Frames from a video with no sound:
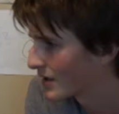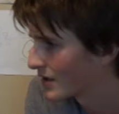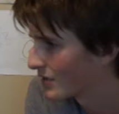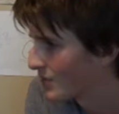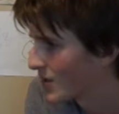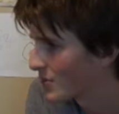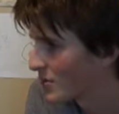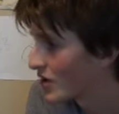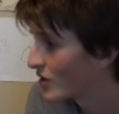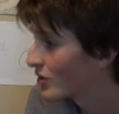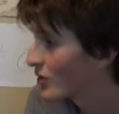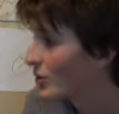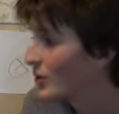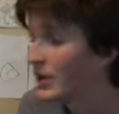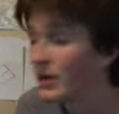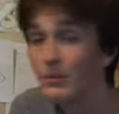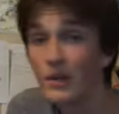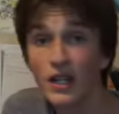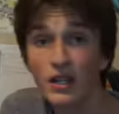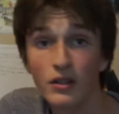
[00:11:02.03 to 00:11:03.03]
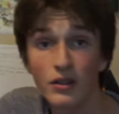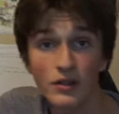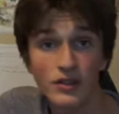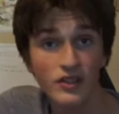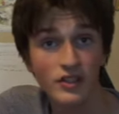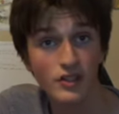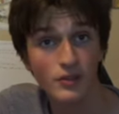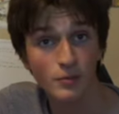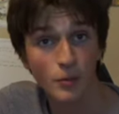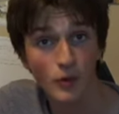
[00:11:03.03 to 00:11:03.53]
Maybe I'll go in the middle of
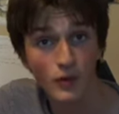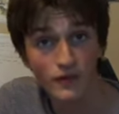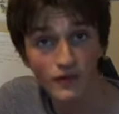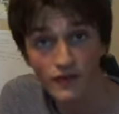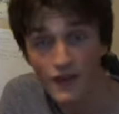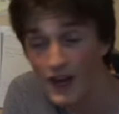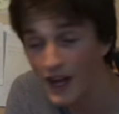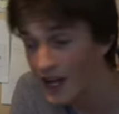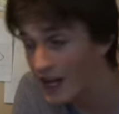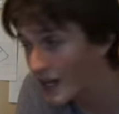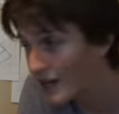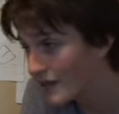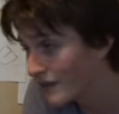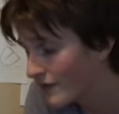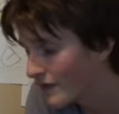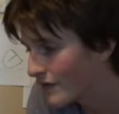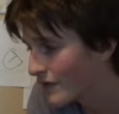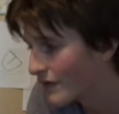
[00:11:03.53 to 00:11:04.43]
6.5.